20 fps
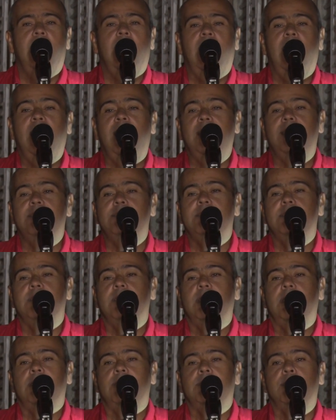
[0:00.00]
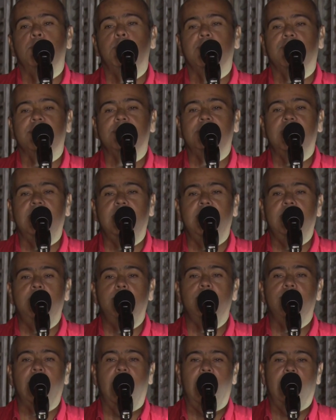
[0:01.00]
And there was a
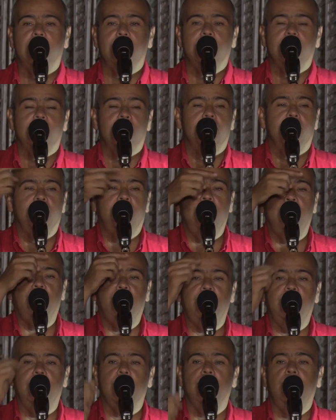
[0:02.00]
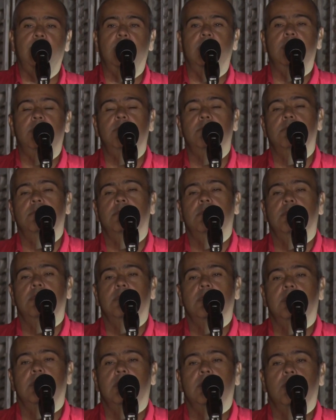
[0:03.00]
time that this area
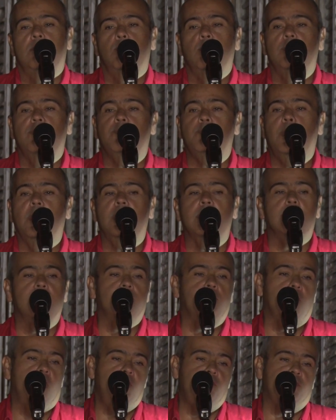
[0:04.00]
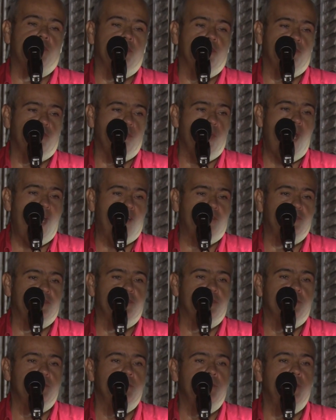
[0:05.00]
was part of Christchurch
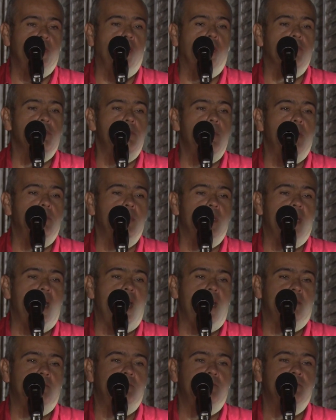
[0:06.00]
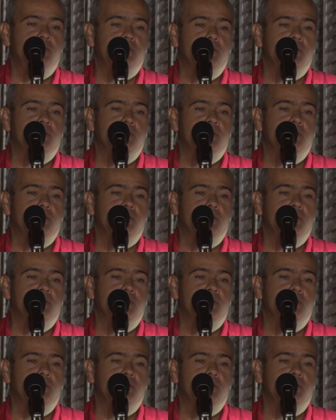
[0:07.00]
West. Do you all remember that?